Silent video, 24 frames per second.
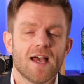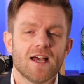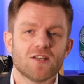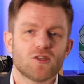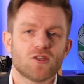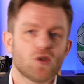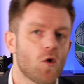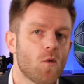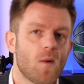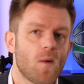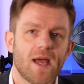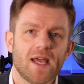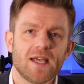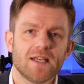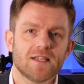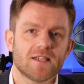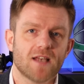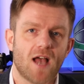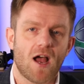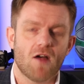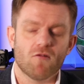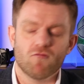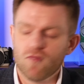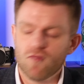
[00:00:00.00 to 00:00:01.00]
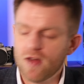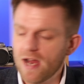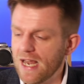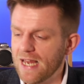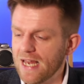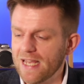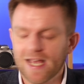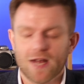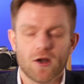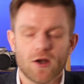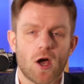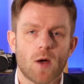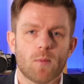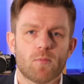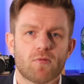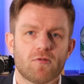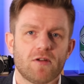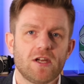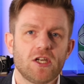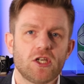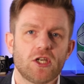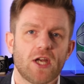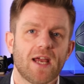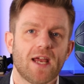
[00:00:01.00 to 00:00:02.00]
As always, I really cannot
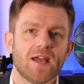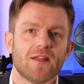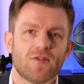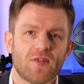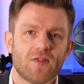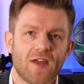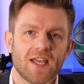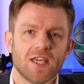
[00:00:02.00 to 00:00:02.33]
appreciate and